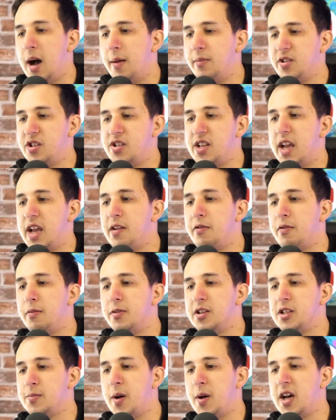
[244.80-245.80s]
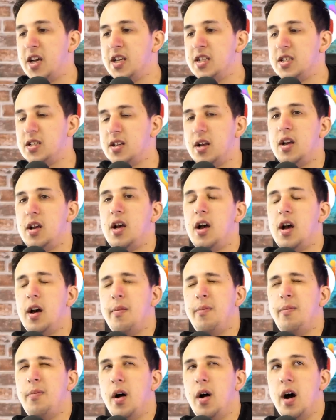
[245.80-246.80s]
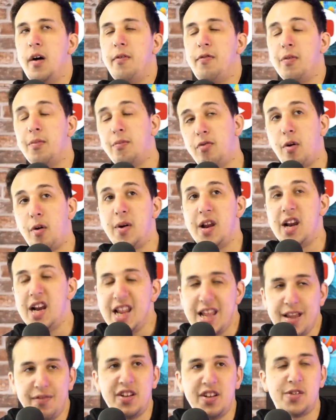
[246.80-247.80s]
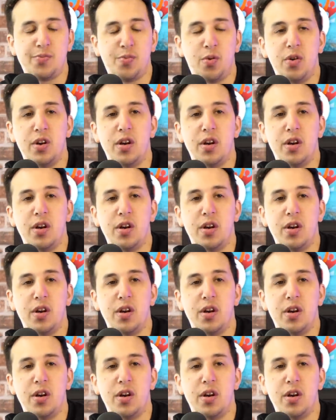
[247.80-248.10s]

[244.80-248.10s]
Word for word: just saying from a Spurs, from probably Levy's point